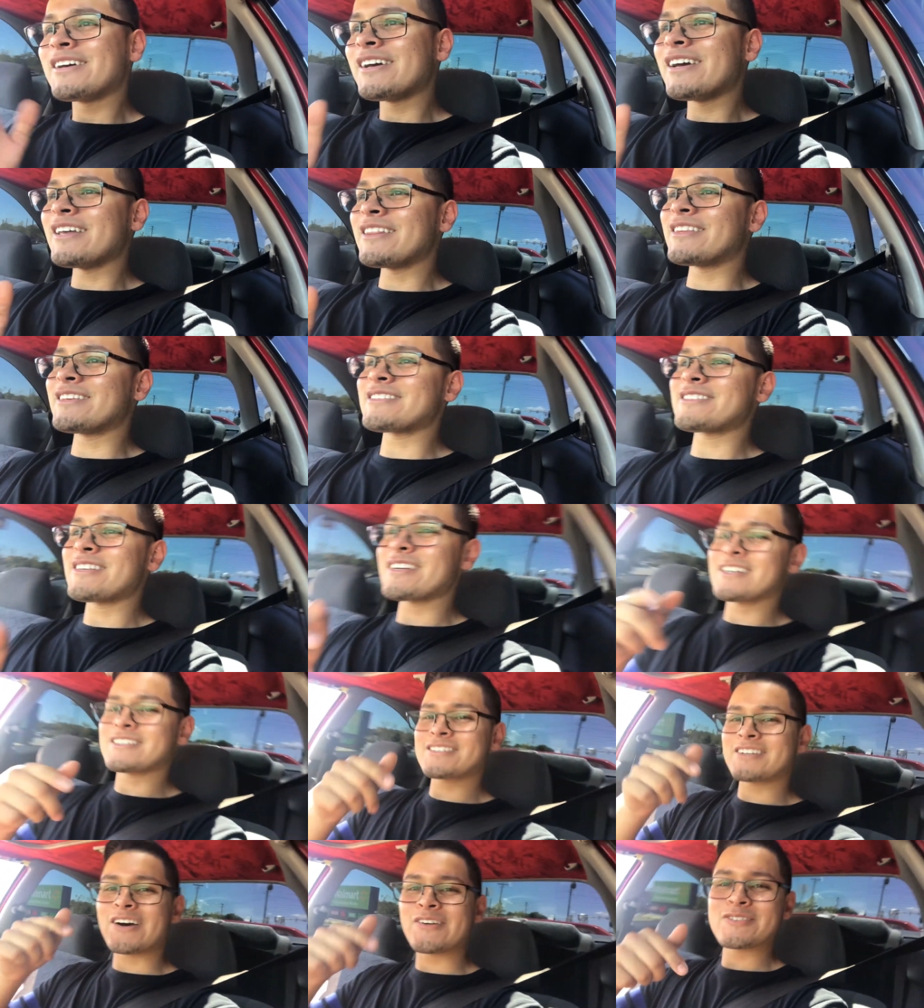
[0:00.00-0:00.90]
and this
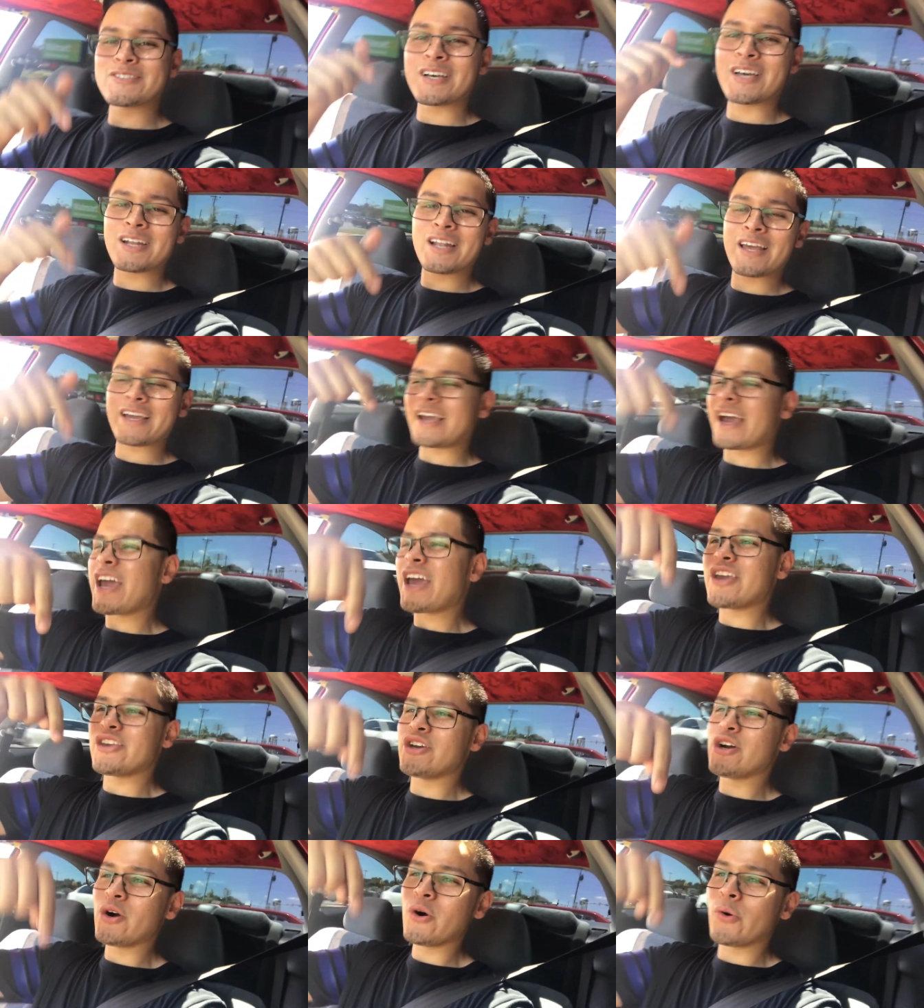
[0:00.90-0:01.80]
nigga's outside like, hey
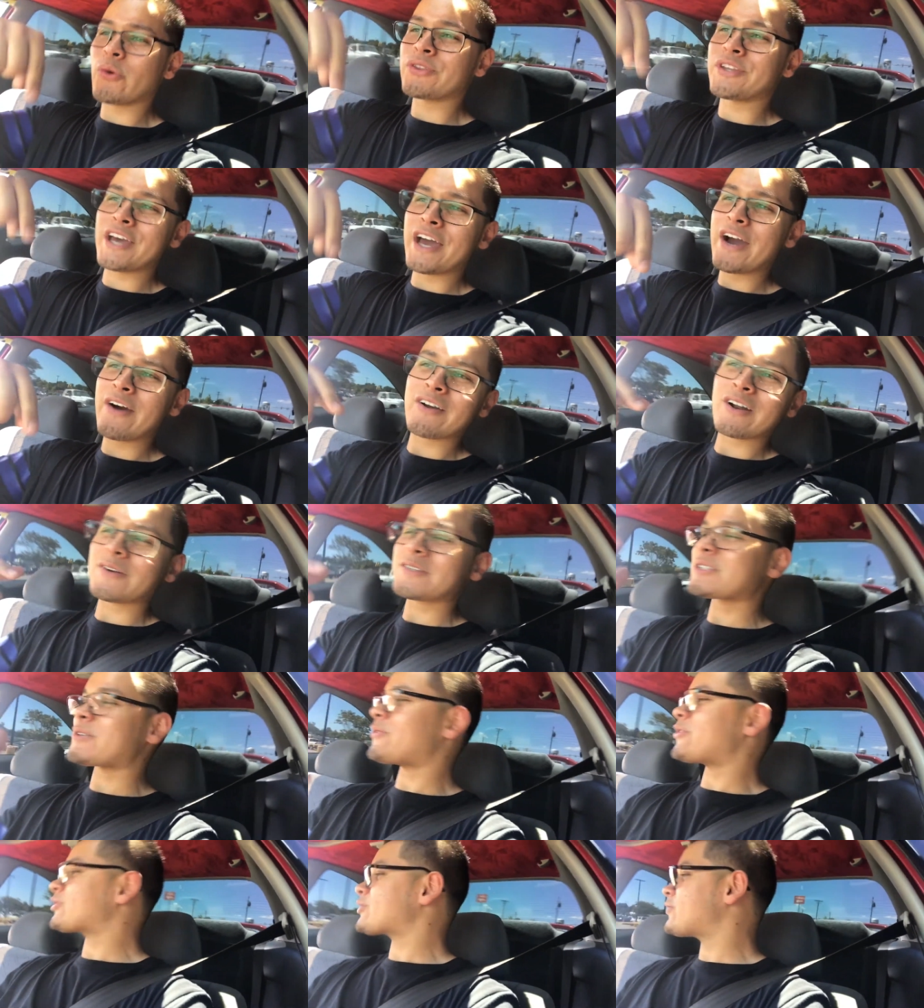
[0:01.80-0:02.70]
yo, down. I was
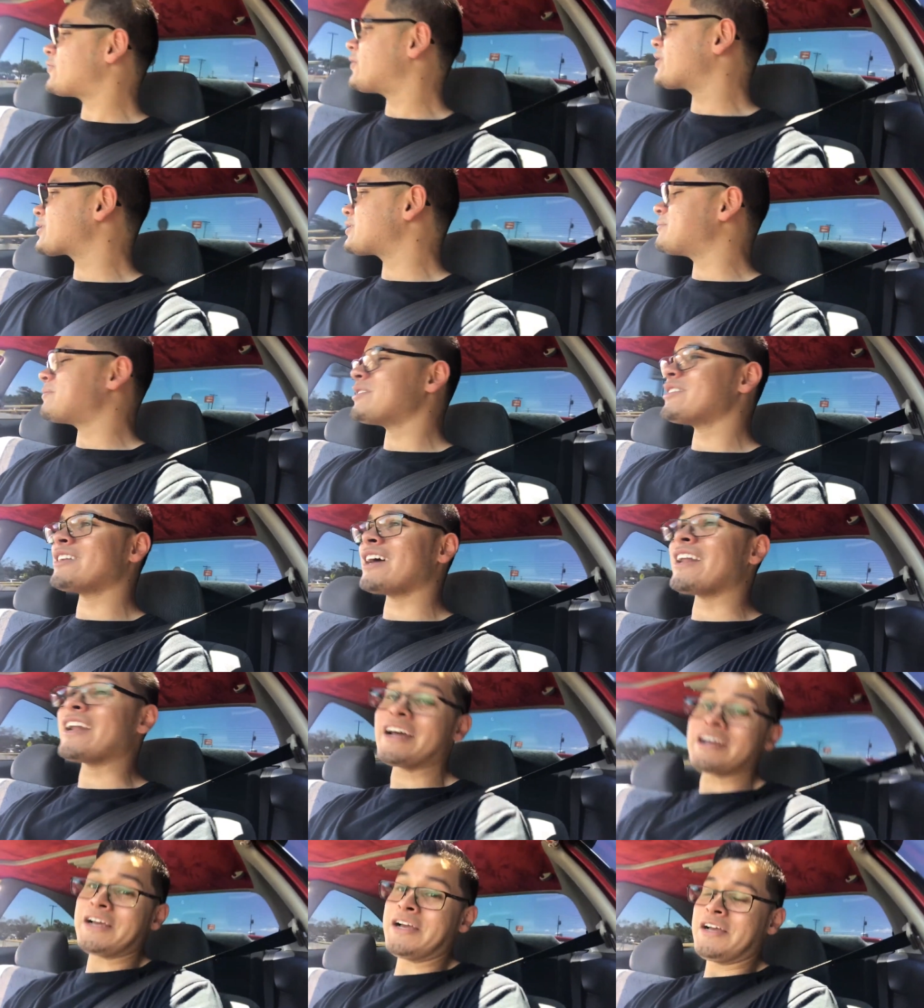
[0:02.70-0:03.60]
like, what the fuck do you mean?
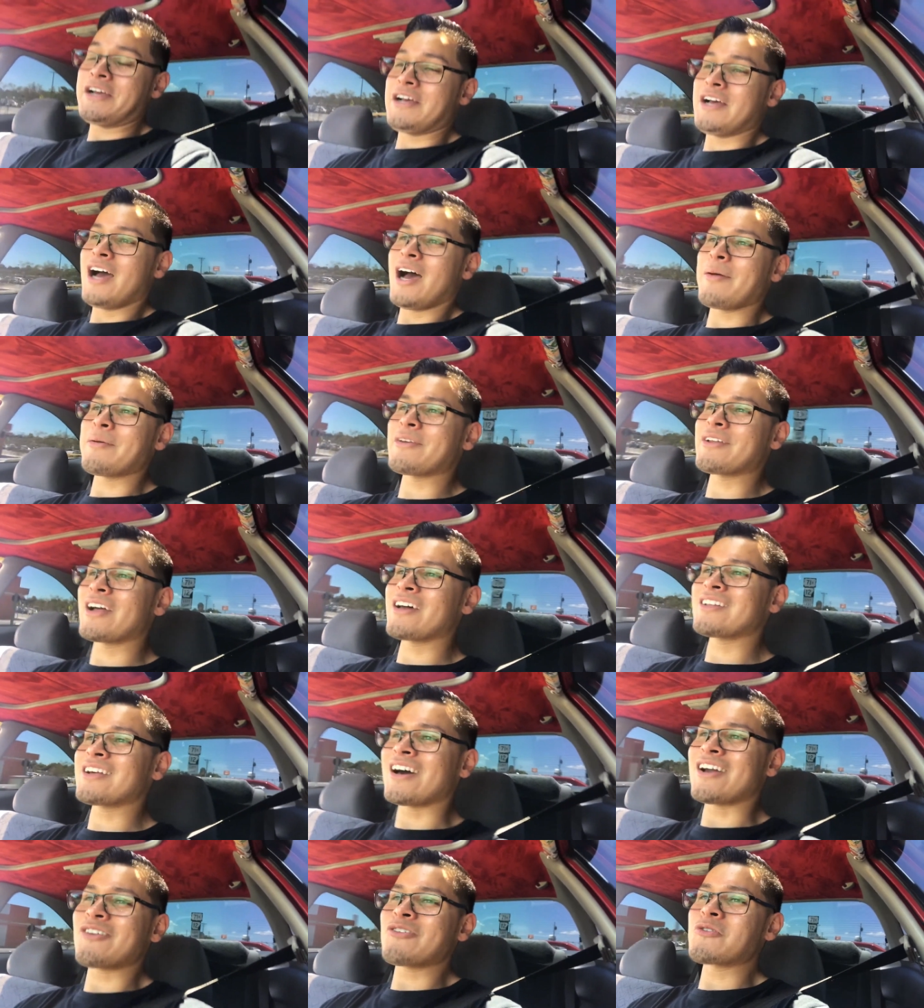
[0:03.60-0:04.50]
I not. I mean, I,
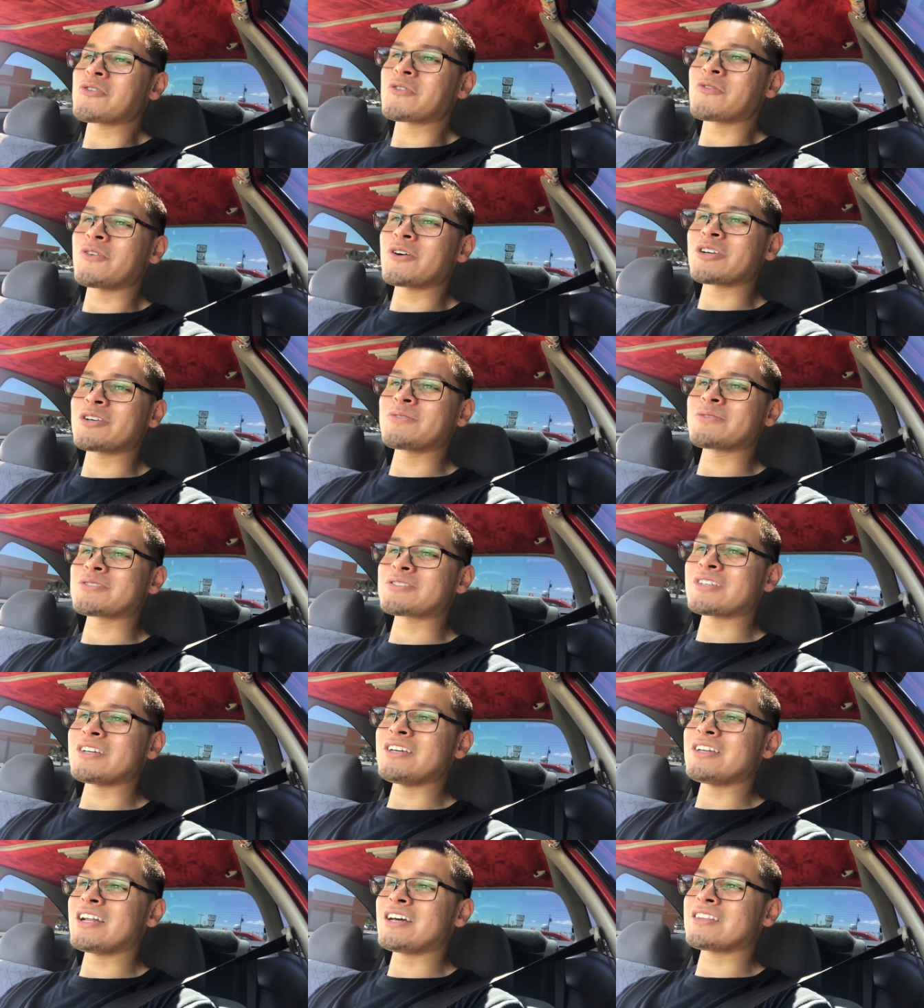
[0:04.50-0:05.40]
I don't know what the fuck he was
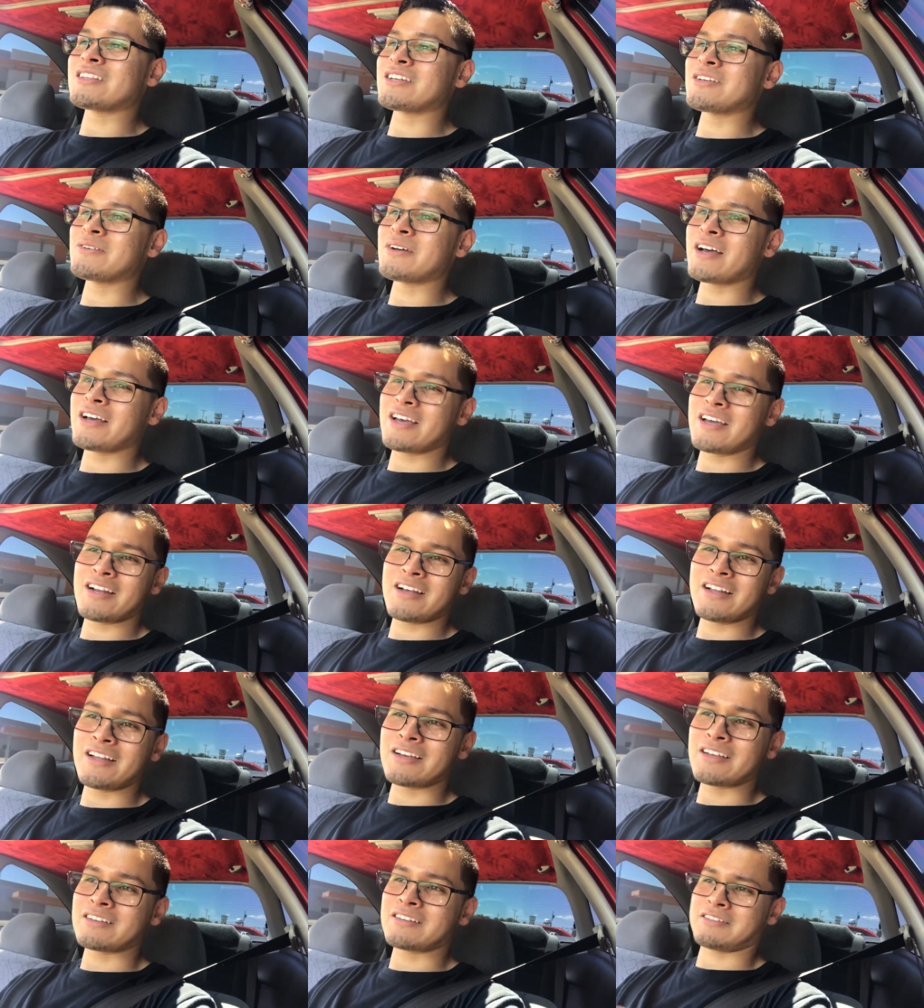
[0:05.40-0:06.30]
saying. I thought he, I had a,
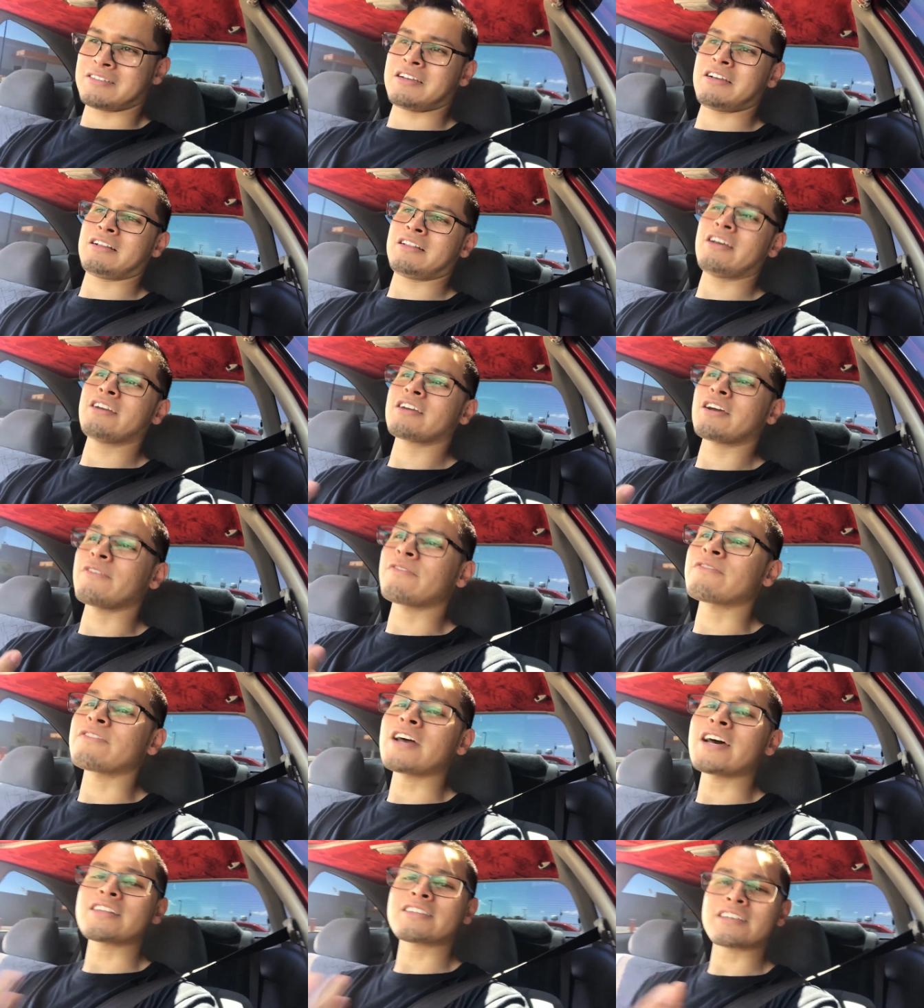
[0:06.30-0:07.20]
like, like a, like a
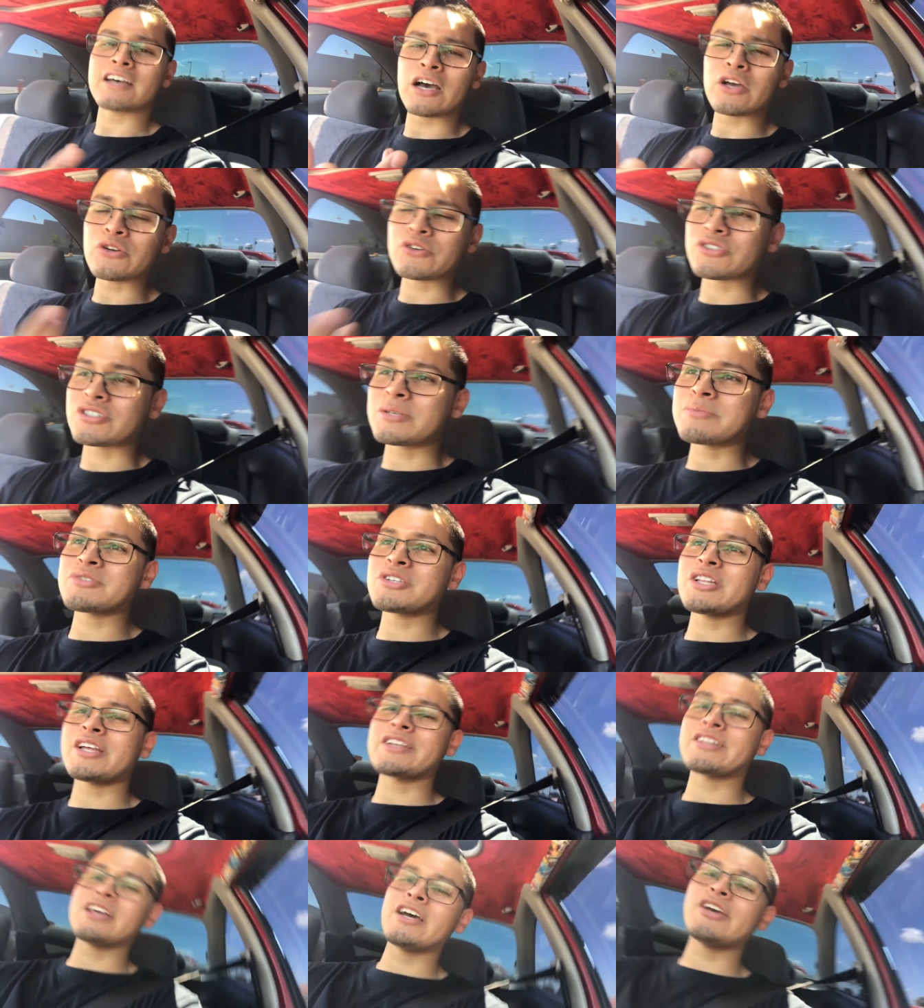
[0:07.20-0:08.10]
flat tire or some shit like